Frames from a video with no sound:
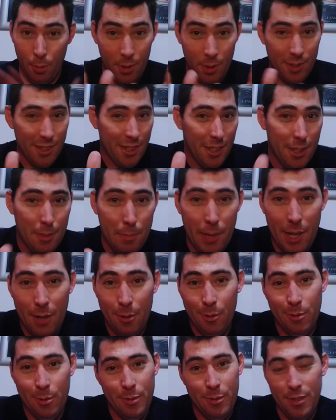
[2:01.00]
worry
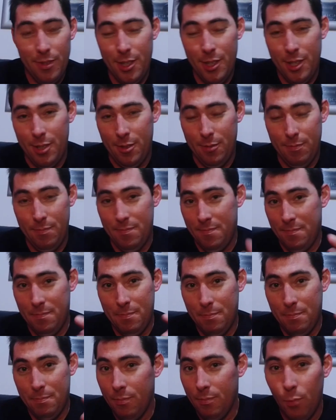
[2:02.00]
about the
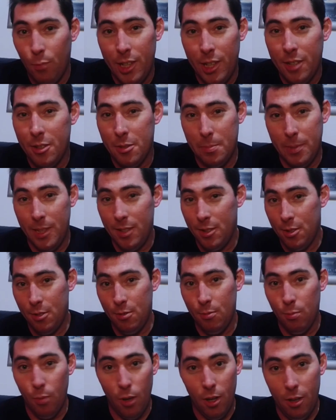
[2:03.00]
wheels being too
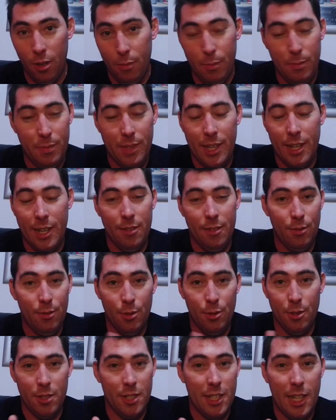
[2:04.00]
warm. That
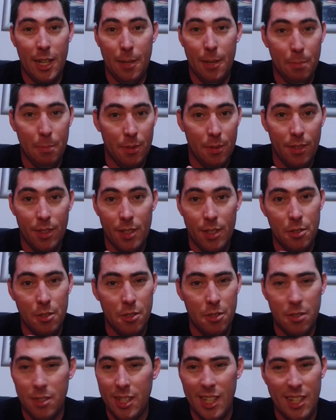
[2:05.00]
doesn't happen. They're
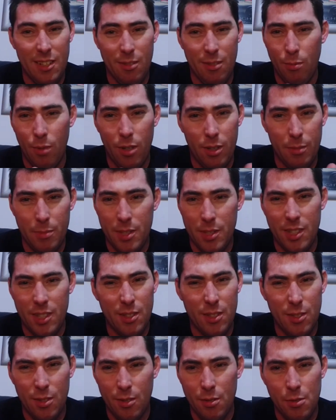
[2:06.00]
just kind of warm to the
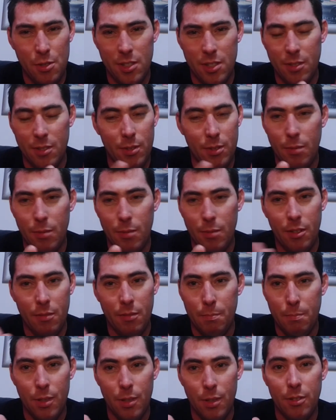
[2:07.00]
touch. They, they
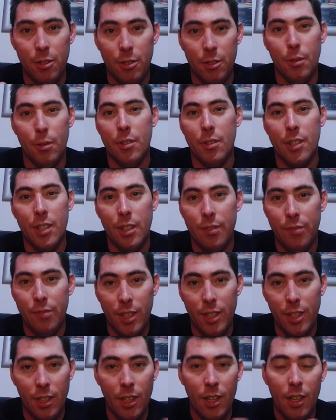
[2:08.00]
won't burn you or
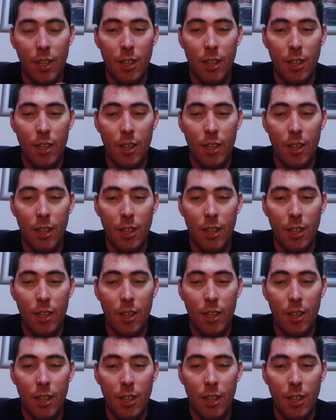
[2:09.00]
anything.